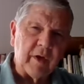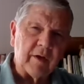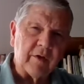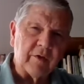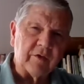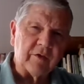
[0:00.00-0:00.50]

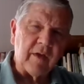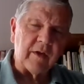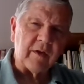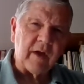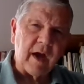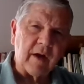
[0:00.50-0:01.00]
understand
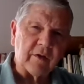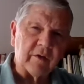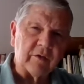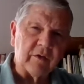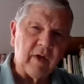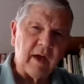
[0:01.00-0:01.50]
that doctors
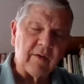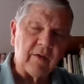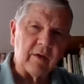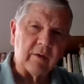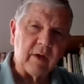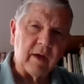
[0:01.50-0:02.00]
do have a